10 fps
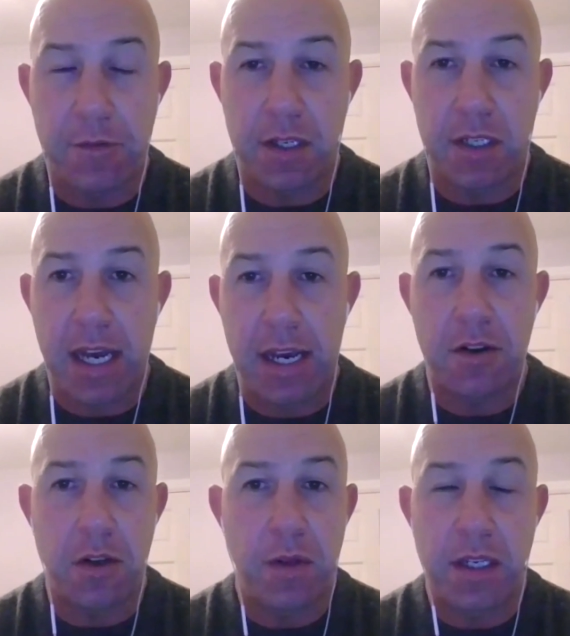say
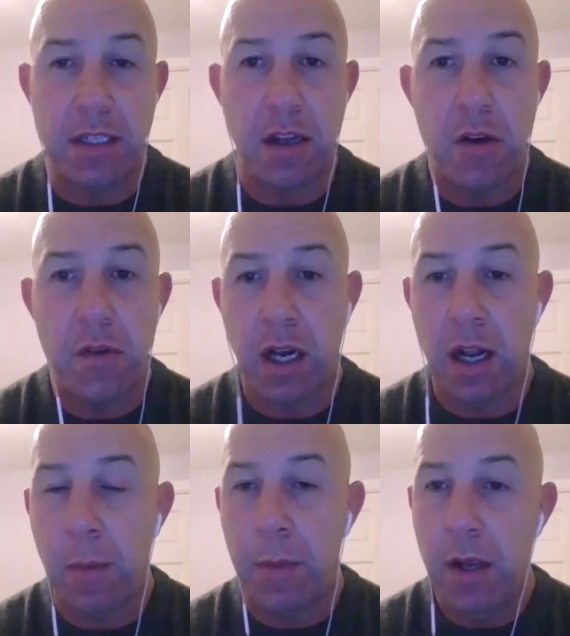and do these things. I know the
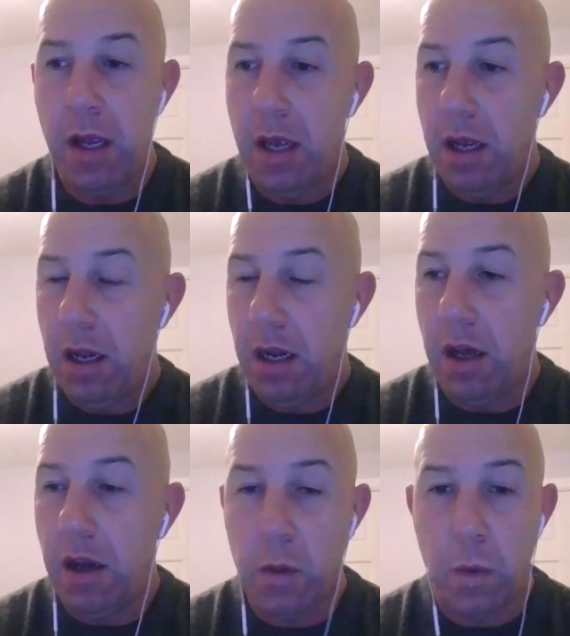club
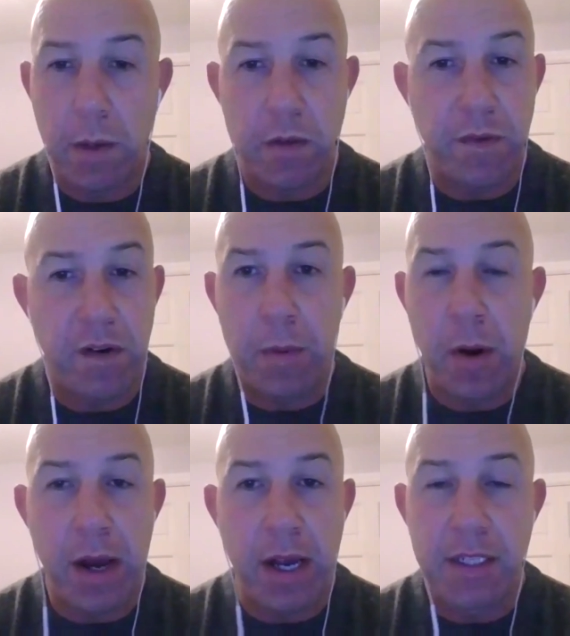last week was very
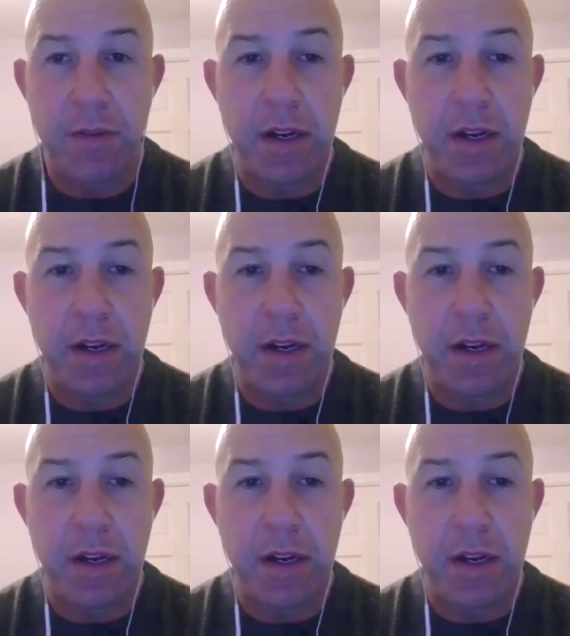proactive